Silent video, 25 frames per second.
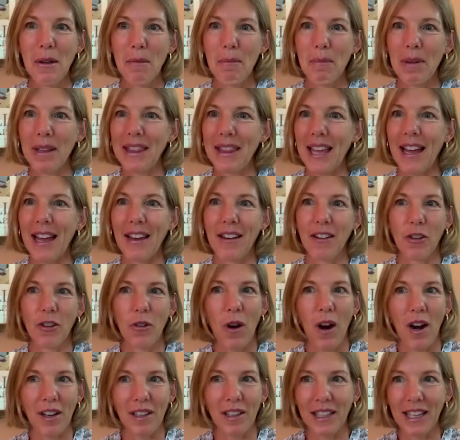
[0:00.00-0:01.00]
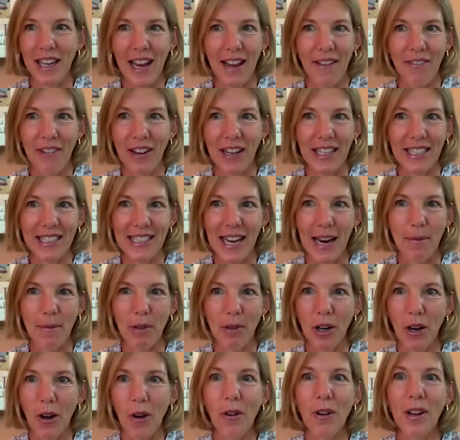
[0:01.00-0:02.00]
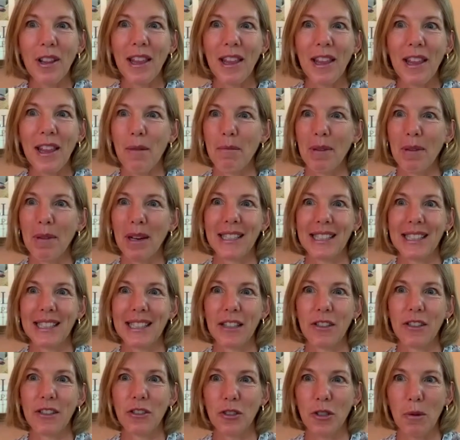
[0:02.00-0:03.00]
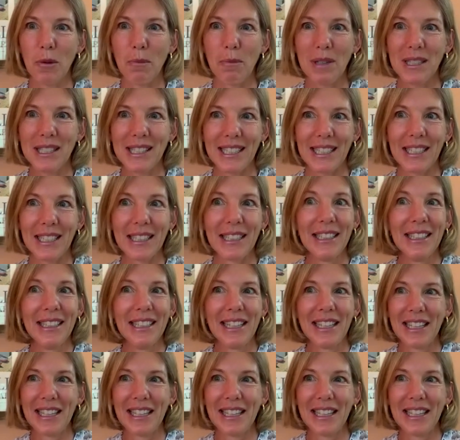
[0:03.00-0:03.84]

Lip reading: but then you hardly have any time to go to them because kids are so busy.